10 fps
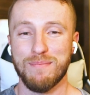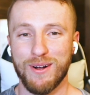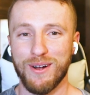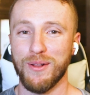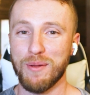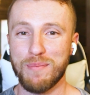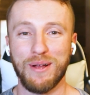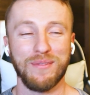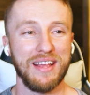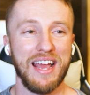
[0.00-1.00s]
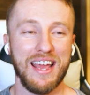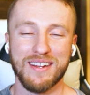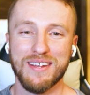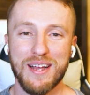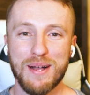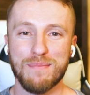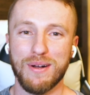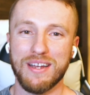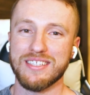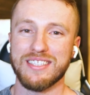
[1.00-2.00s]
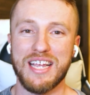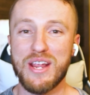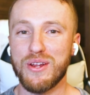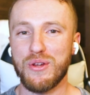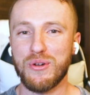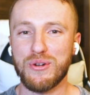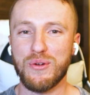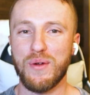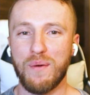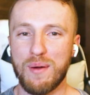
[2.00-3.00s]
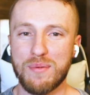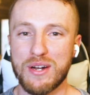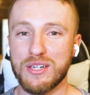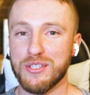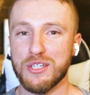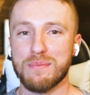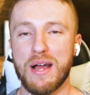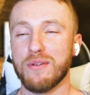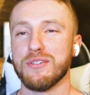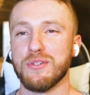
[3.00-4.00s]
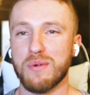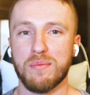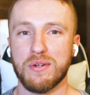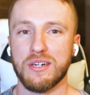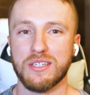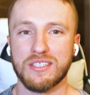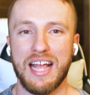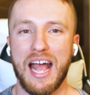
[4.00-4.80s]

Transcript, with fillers: I'm all about that. But say you're doing webinars, you're about to do webinars.